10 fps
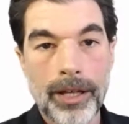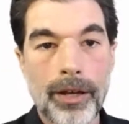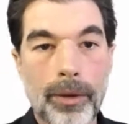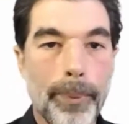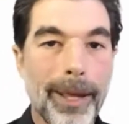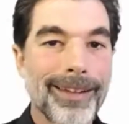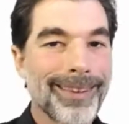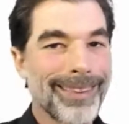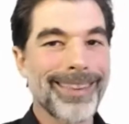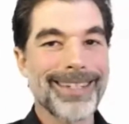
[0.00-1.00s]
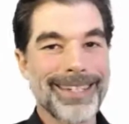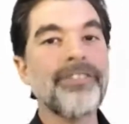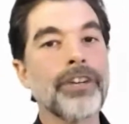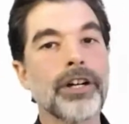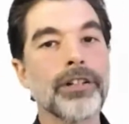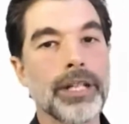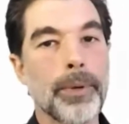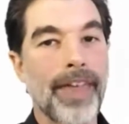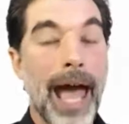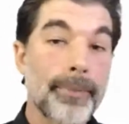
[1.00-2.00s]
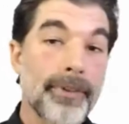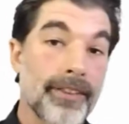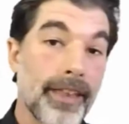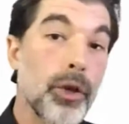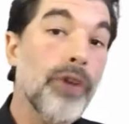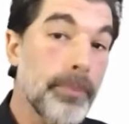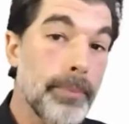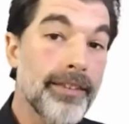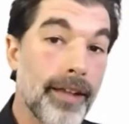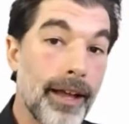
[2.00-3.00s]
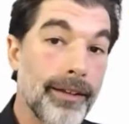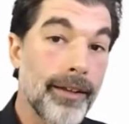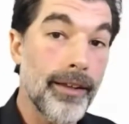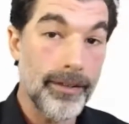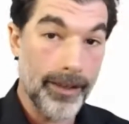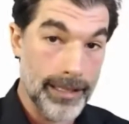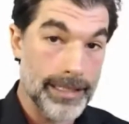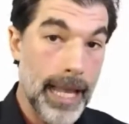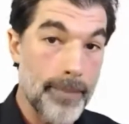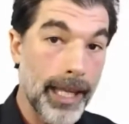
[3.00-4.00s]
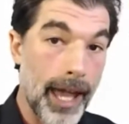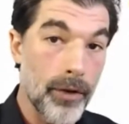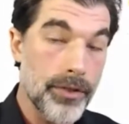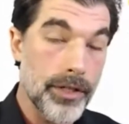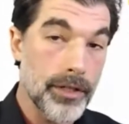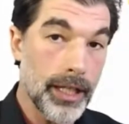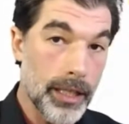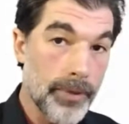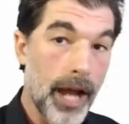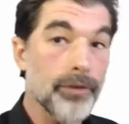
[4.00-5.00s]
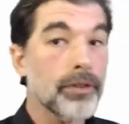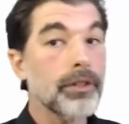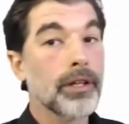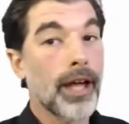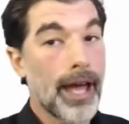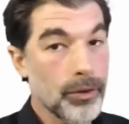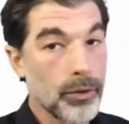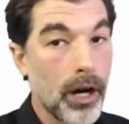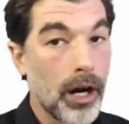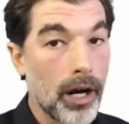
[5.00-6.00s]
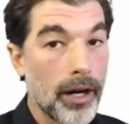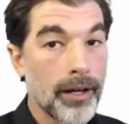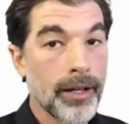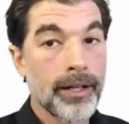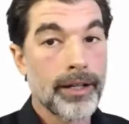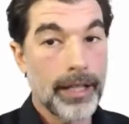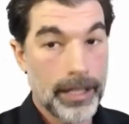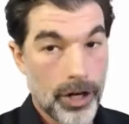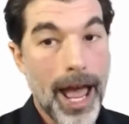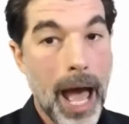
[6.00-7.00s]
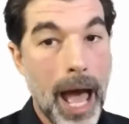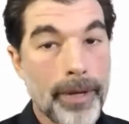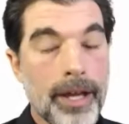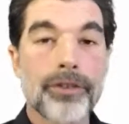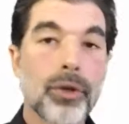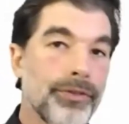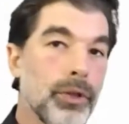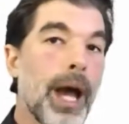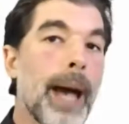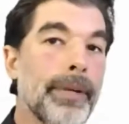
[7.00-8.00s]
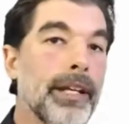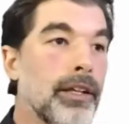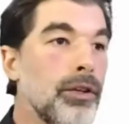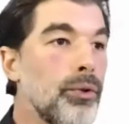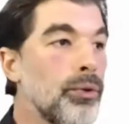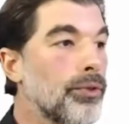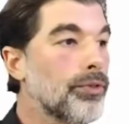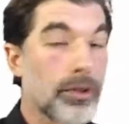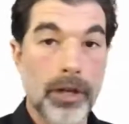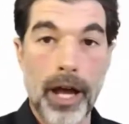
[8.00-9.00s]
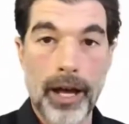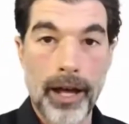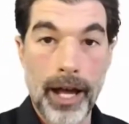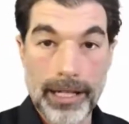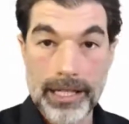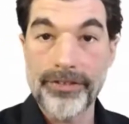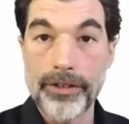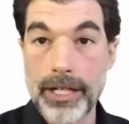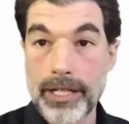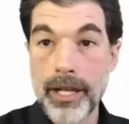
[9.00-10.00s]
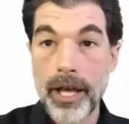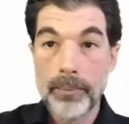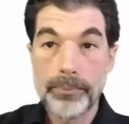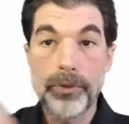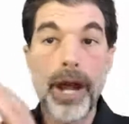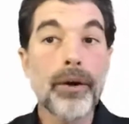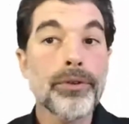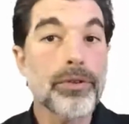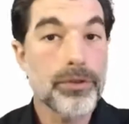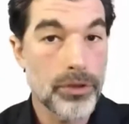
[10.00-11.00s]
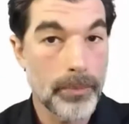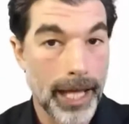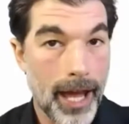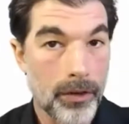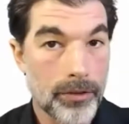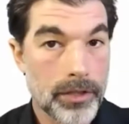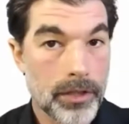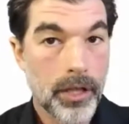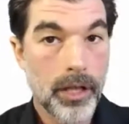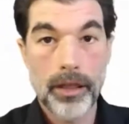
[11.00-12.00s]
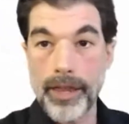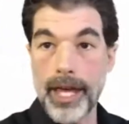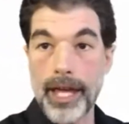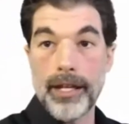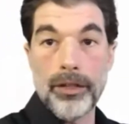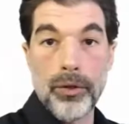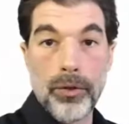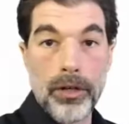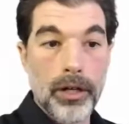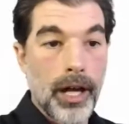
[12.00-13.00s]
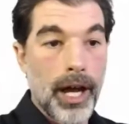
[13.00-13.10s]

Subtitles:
But the difficulty with apps is that you have to be signed in to the same account in the browser as you are in your app. So if you happen to use a different browser Zoom account than your